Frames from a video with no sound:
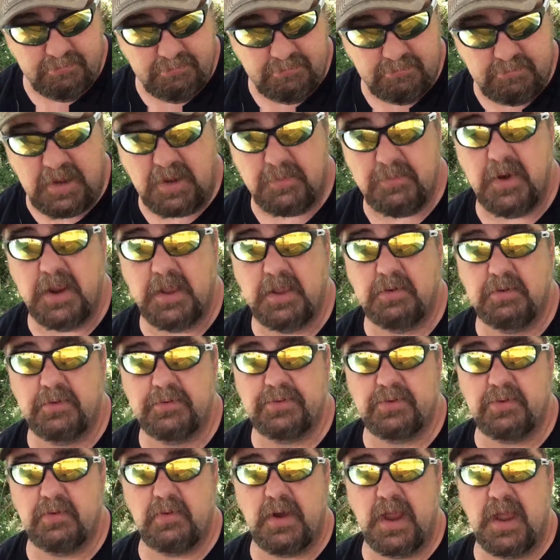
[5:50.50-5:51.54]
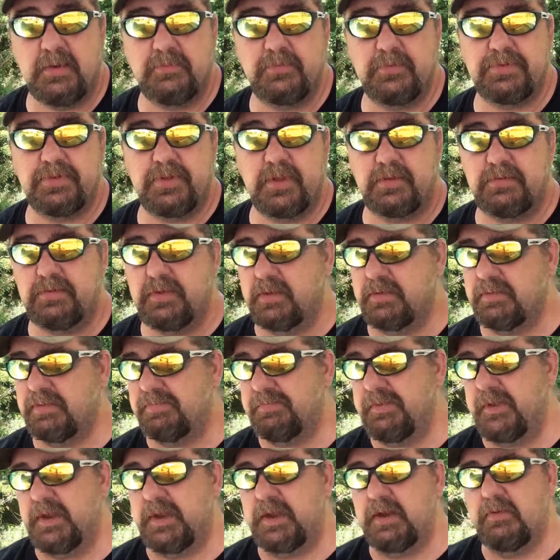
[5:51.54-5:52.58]
my regular subscribers
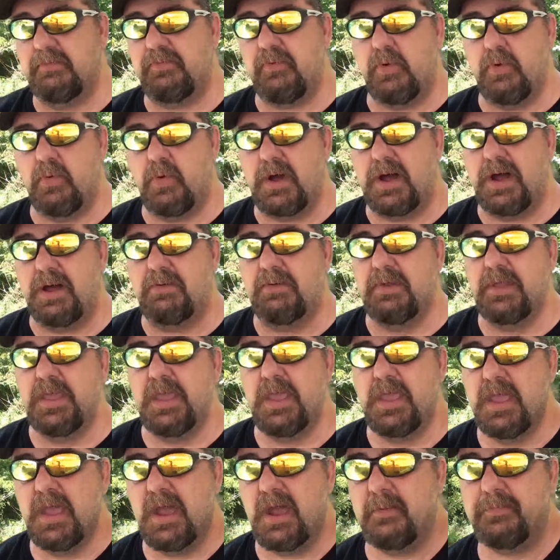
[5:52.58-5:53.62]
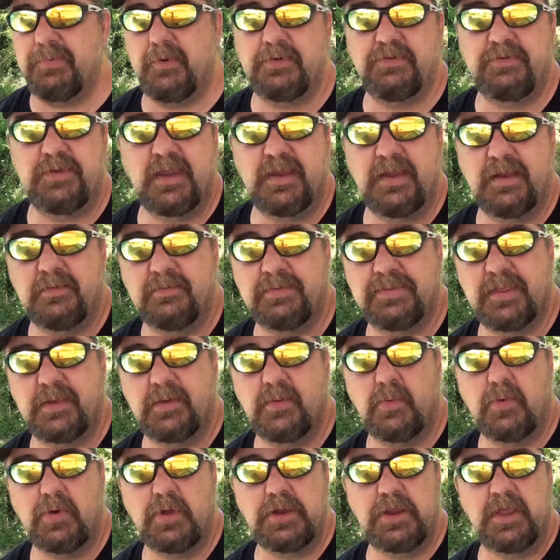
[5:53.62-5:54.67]
that's been here for a while. I appreciate every
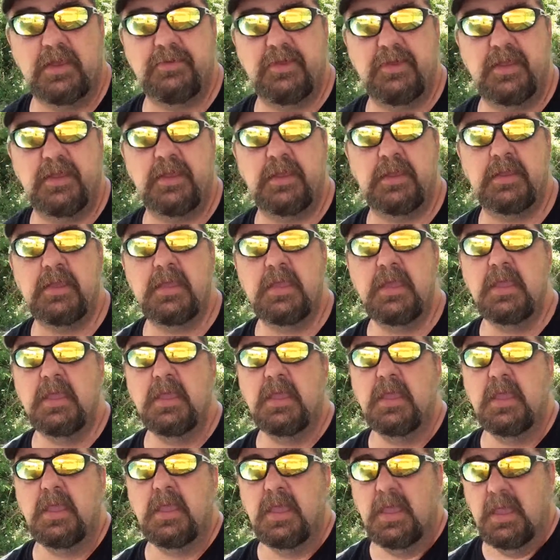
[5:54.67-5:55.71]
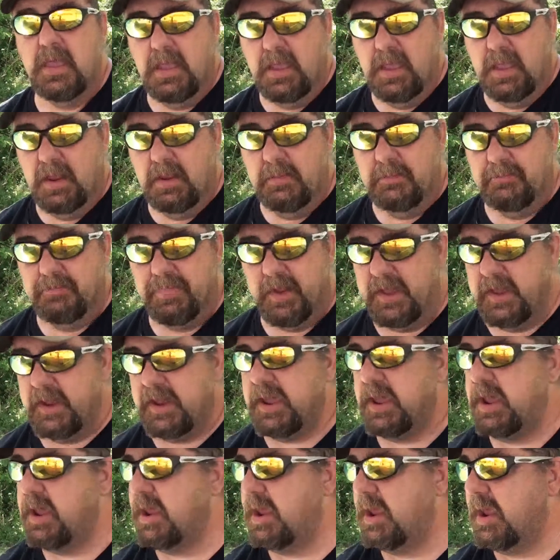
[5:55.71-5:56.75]
single one of you. But
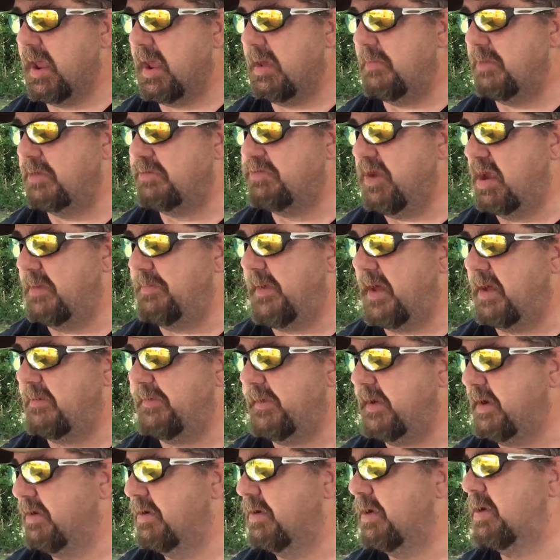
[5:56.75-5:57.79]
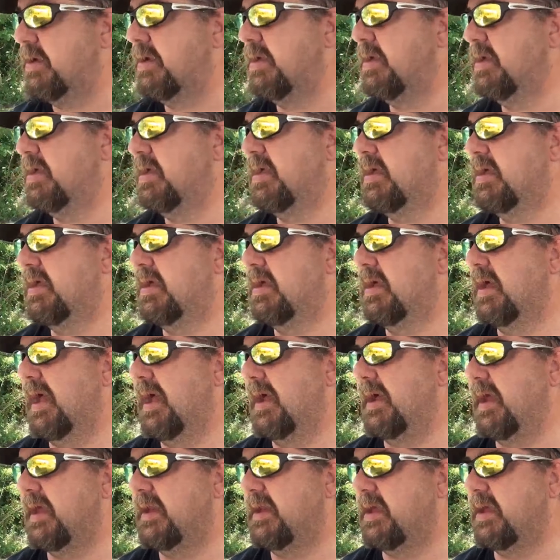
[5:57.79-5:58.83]
I'm going to jump off here.
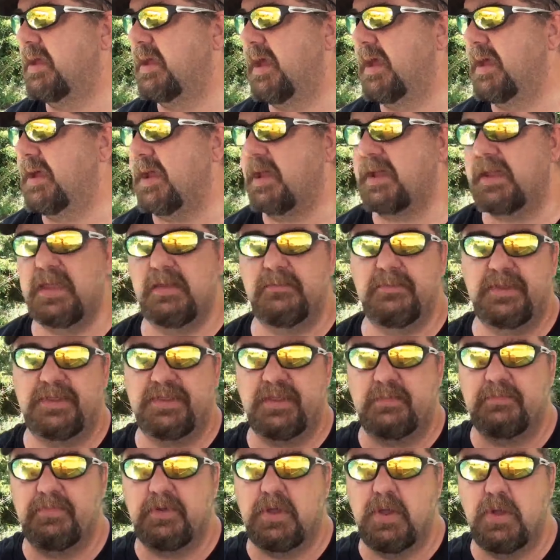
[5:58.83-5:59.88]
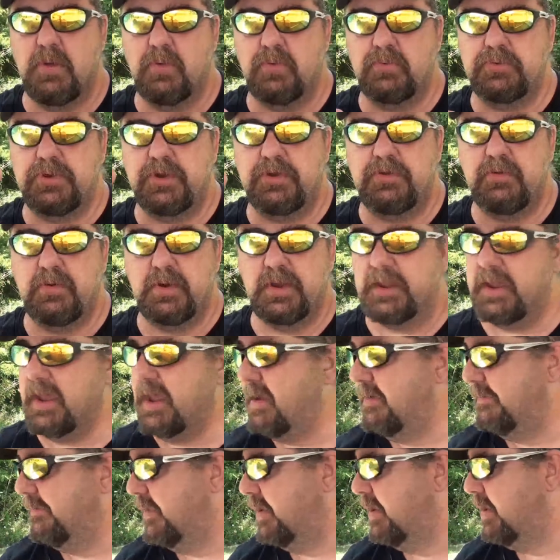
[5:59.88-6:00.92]
I got to get me something cold to drink.
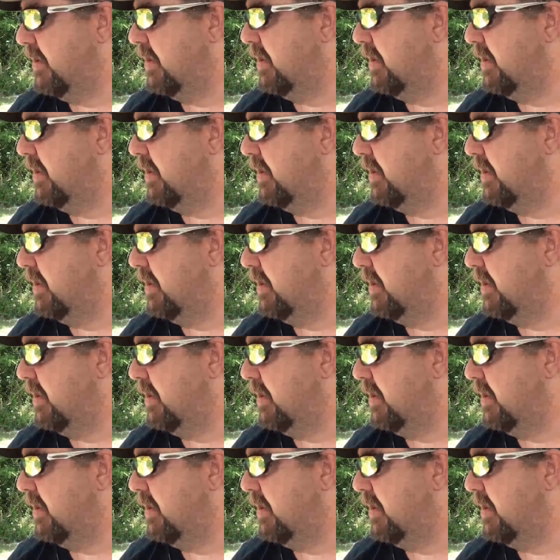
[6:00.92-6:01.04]
Man,